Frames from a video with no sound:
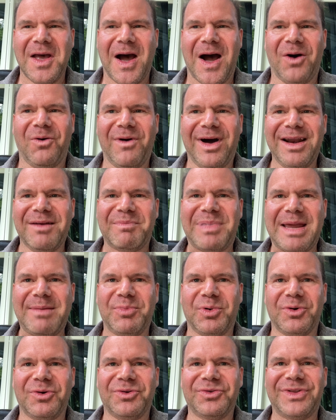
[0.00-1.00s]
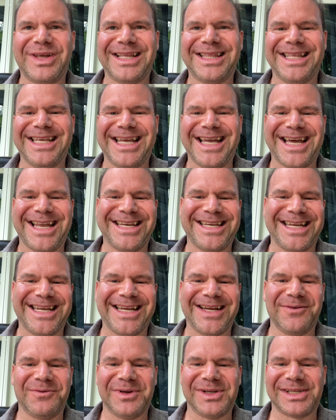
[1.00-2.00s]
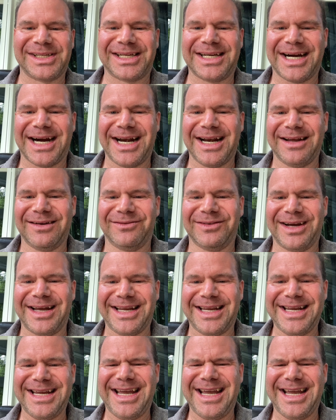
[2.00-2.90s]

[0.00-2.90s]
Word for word: A lot of people think the ending was kind of like,